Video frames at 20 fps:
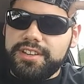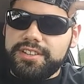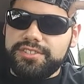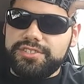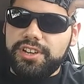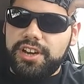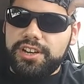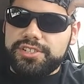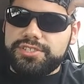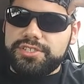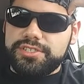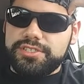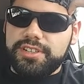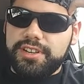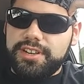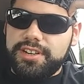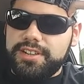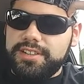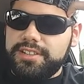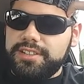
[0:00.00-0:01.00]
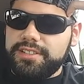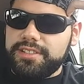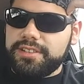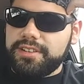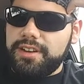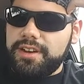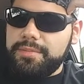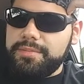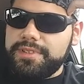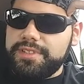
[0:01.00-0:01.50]
Josh and Don in the
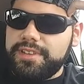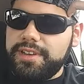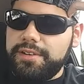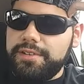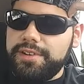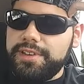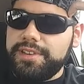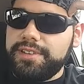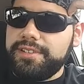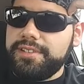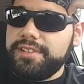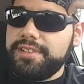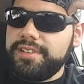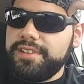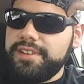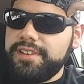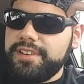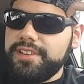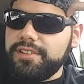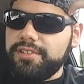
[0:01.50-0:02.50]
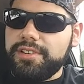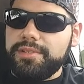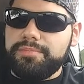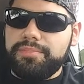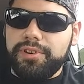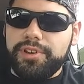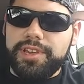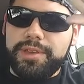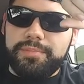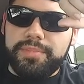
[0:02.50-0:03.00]
commentary. You know, he
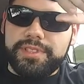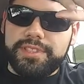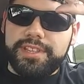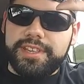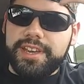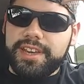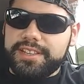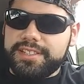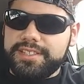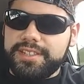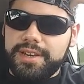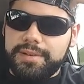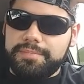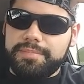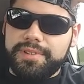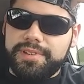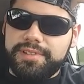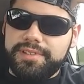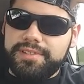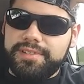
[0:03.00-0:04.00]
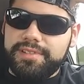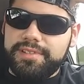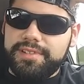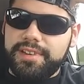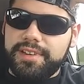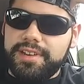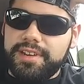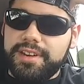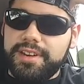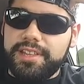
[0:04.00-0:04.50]
put he put the X up,
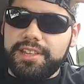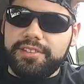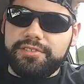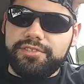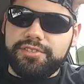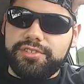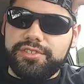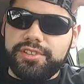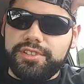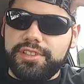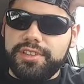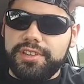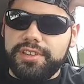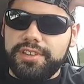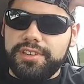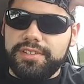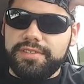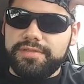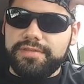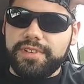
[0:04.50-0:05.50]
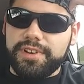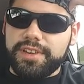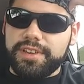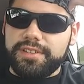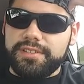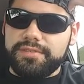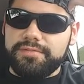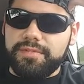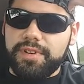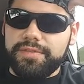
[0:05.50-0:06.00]
and then you you see the
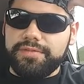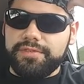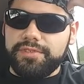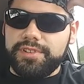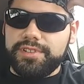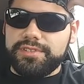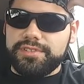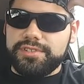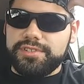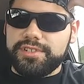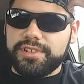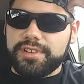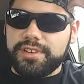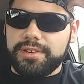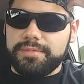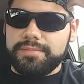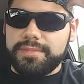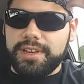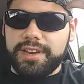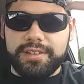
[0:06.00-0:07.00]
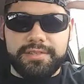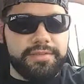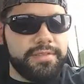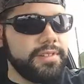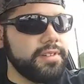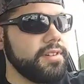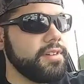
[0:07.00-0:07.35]
fucking referees and shit come down.